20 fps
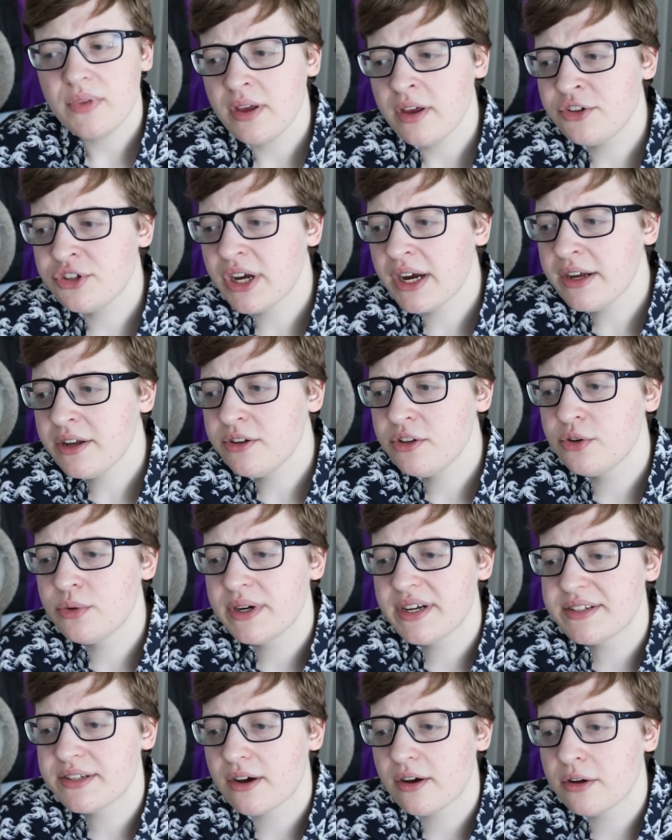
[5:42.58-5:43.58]
A child who
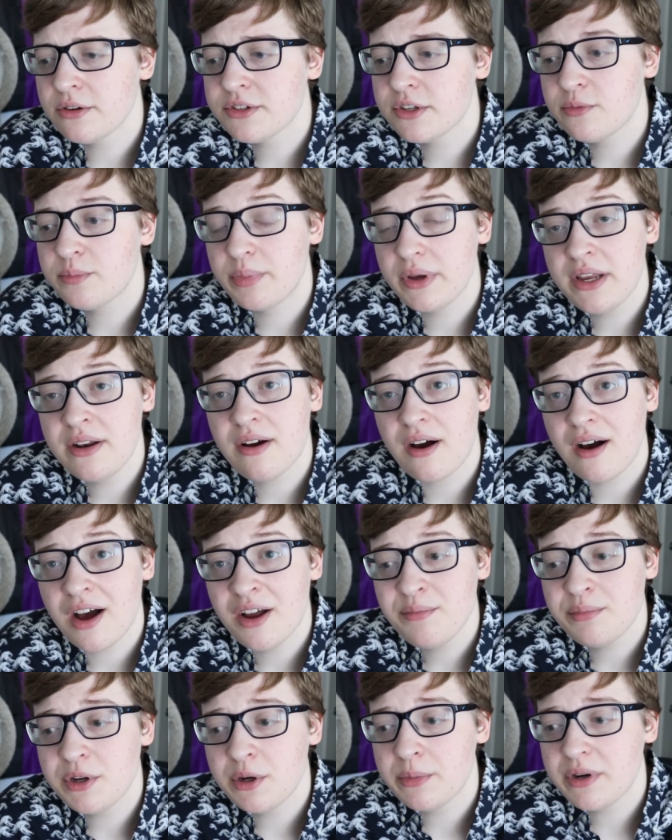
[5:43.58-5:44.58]
has also been
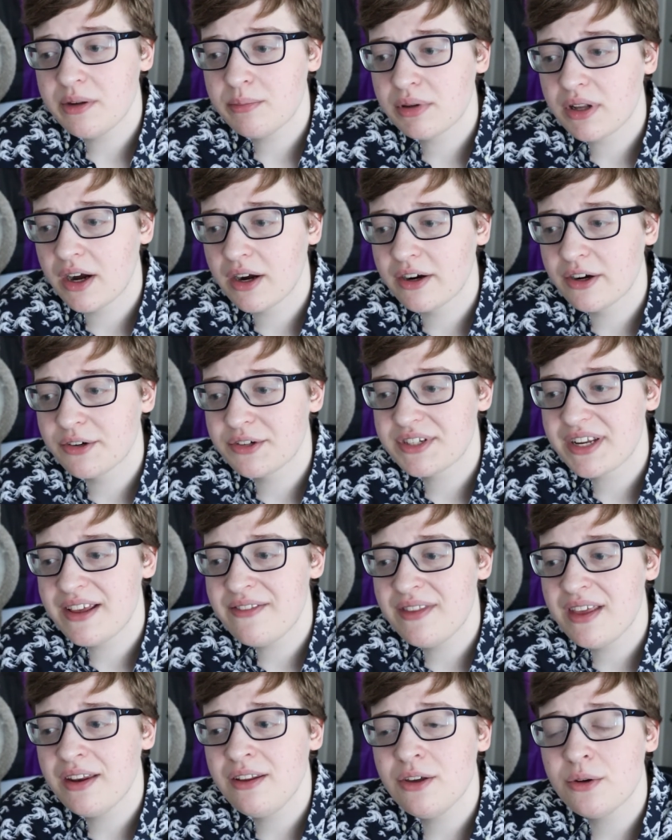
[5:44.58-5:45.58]
on puberty blockers
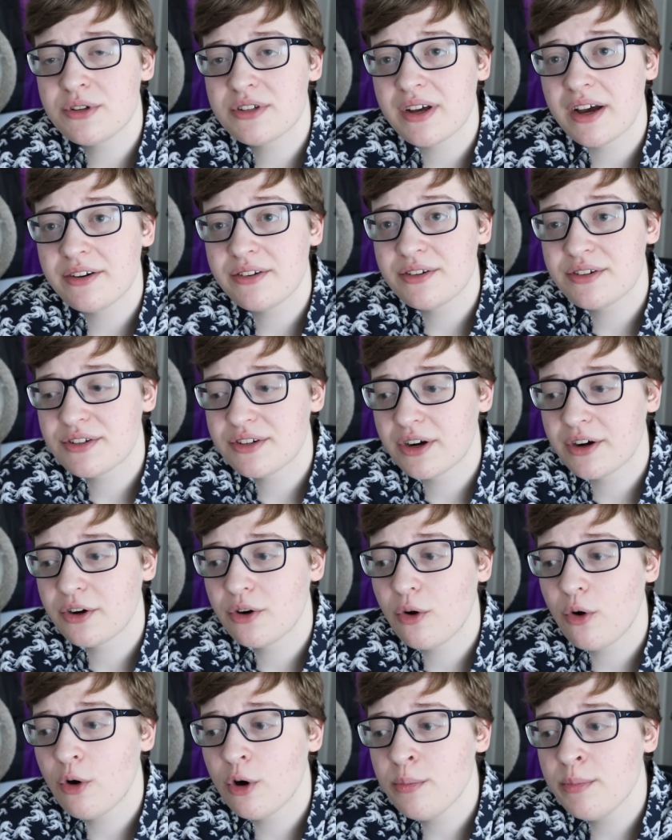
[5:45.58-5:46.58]
and then goes on to
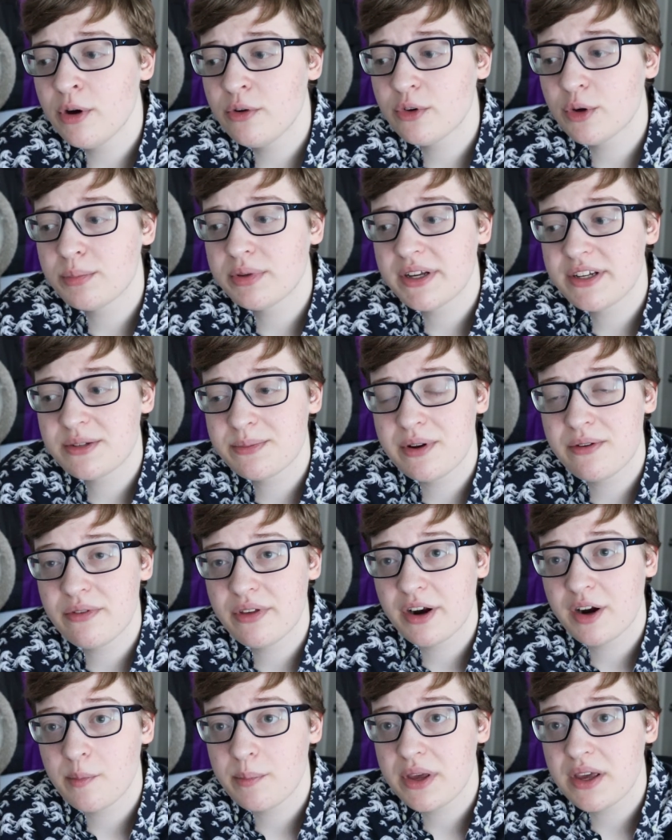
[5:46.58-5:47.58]
start hormone replacement
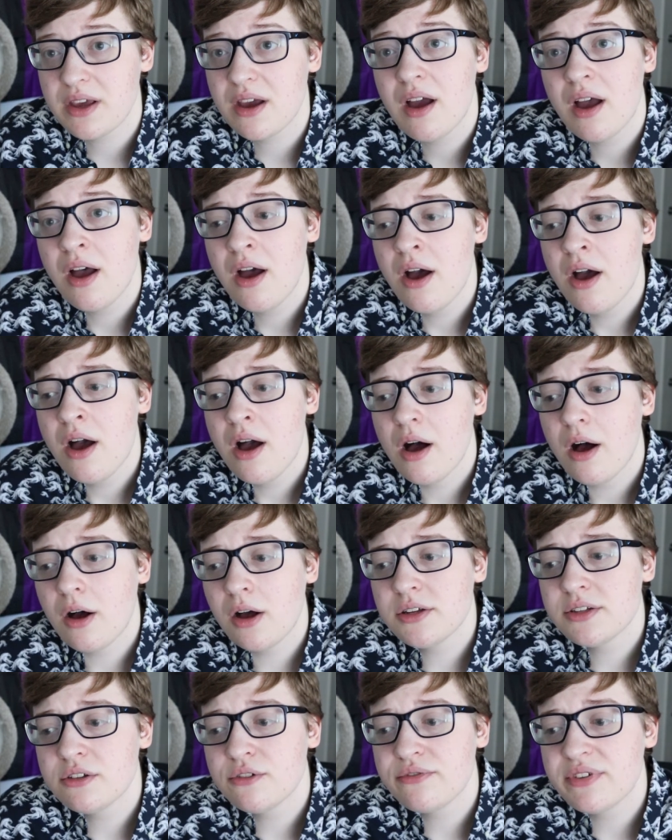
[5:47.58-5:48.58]
therapy
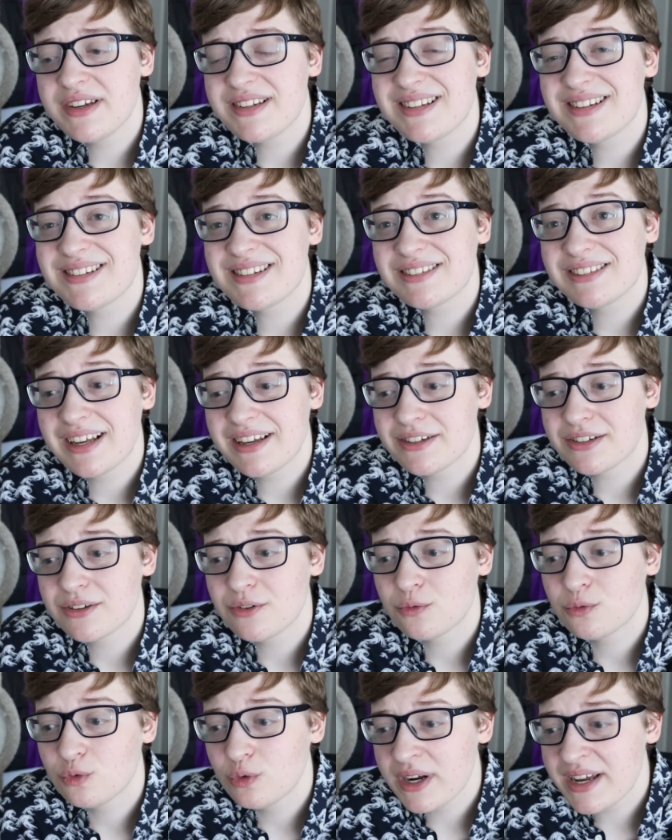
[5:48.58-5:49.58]
also faces less
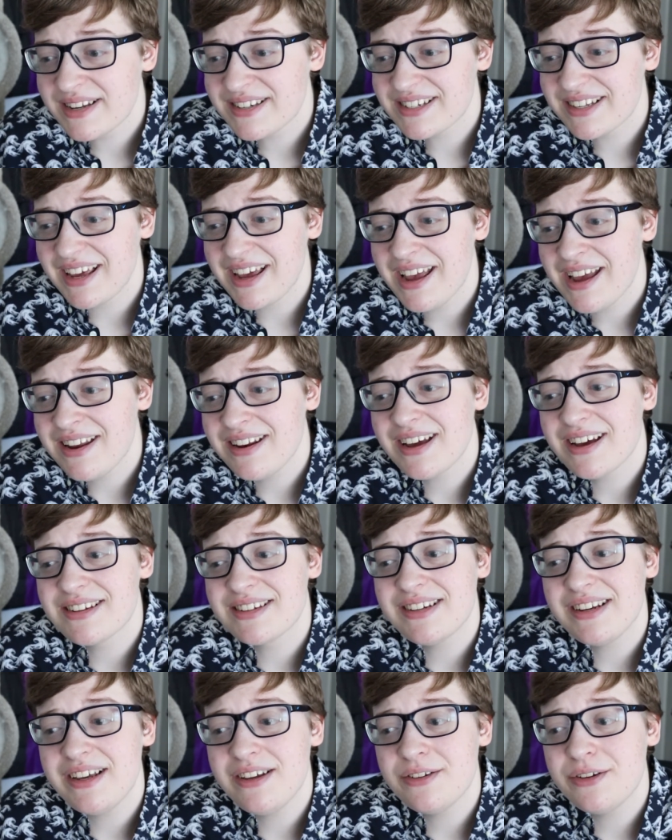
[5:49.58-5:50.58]
risk and
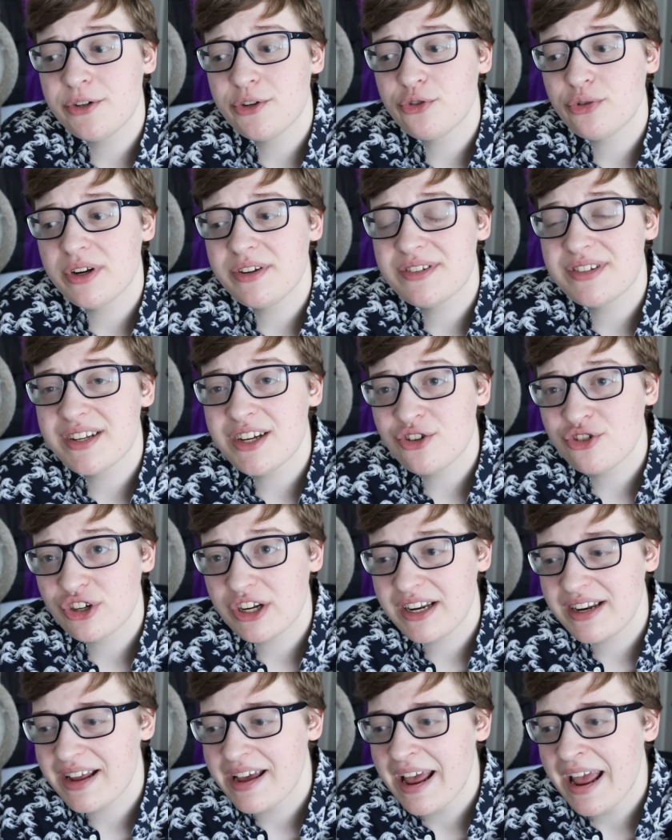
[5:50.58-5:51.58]
has an easier
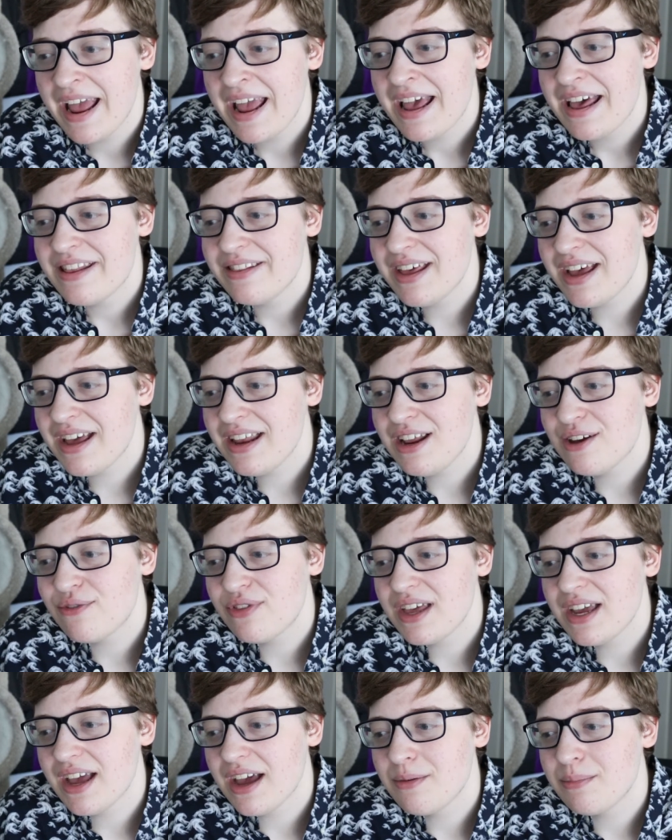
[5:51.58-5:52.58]
transition than
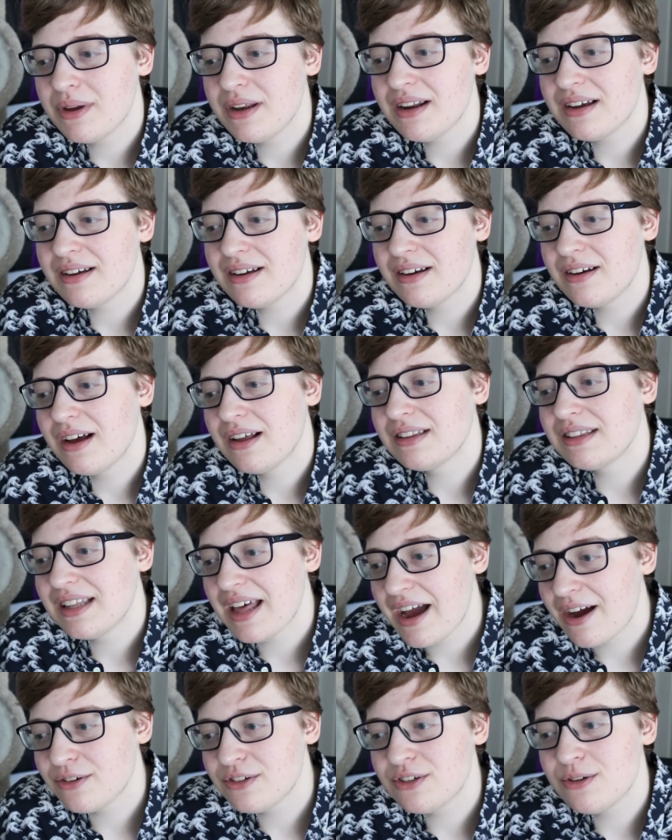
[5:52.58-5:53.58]
if they had been
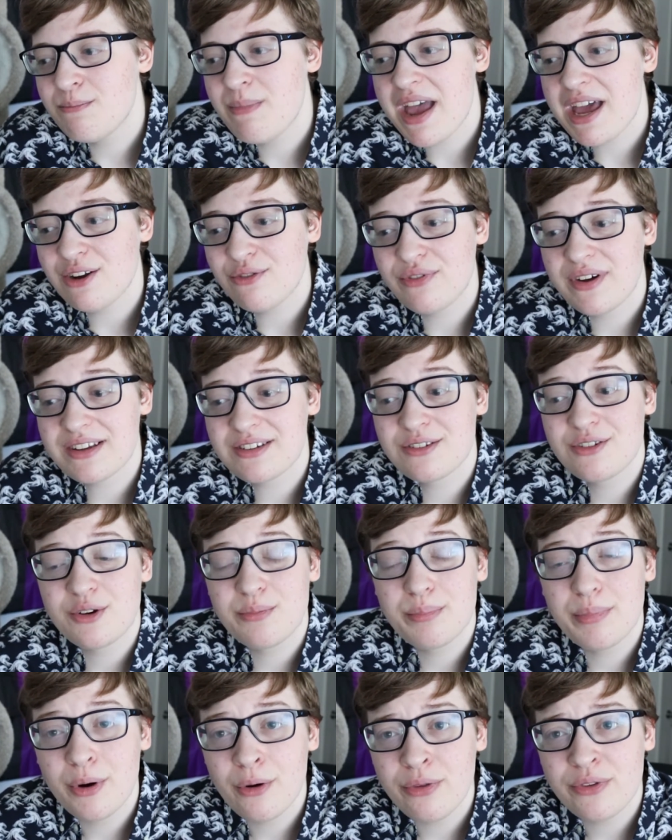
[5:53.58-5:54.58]
allowed to manifest their
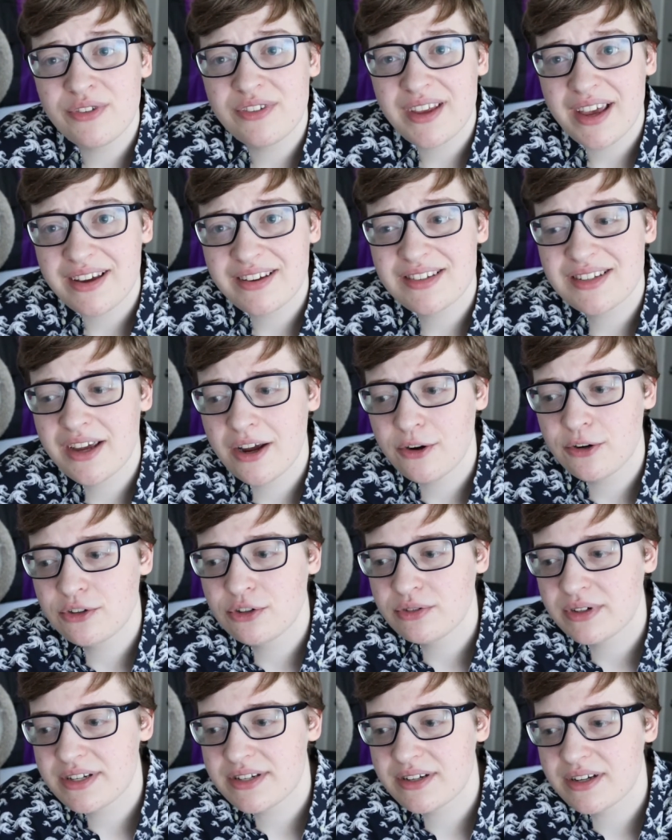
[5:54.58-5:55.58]
birth sex
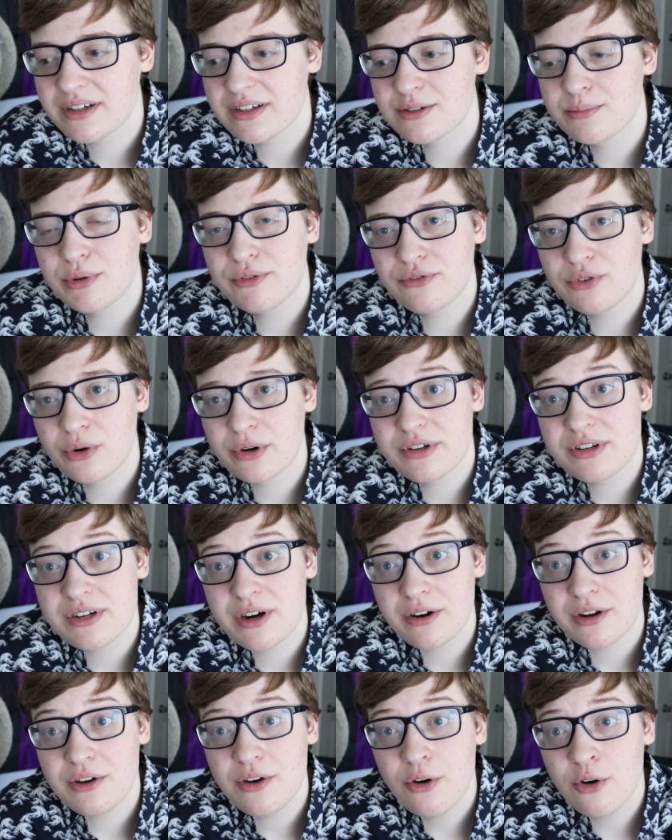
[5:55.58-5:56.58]
characteristics before
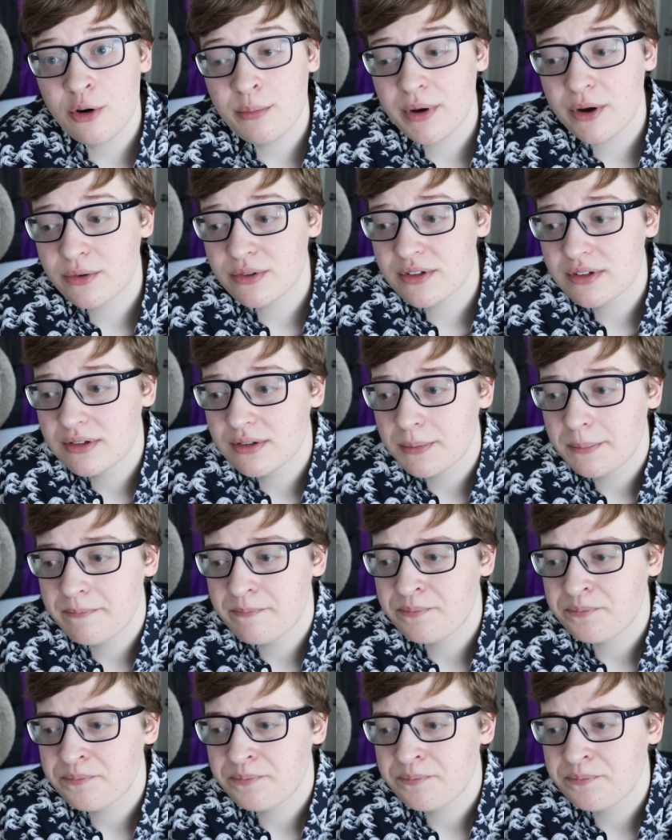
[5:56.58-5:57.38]
starting hormones.